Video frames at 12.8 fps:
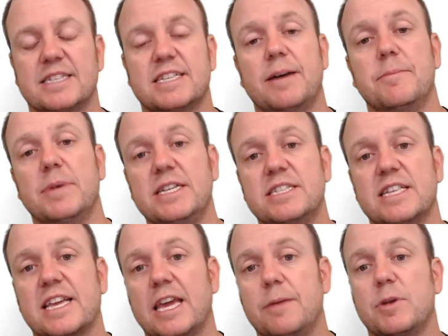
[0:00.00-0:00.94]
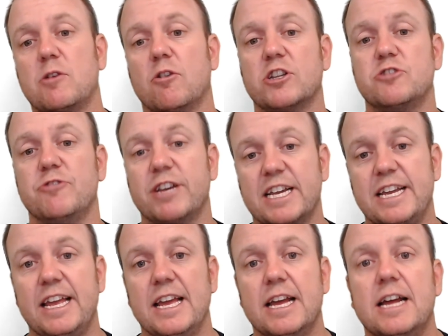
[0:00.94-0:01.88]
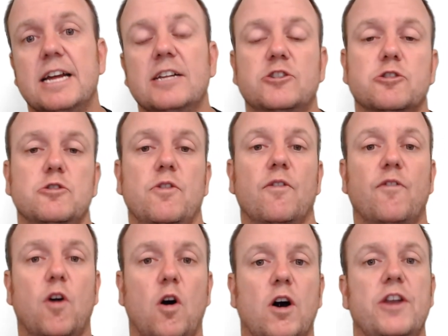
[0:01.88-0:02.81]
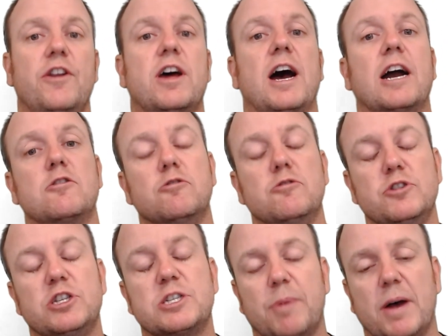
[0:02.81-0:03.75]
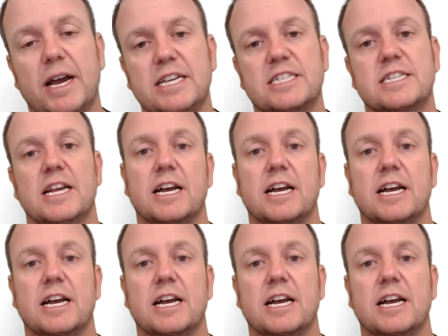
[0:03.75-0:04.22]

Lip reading: That means that it can be quite tricky to find a good space,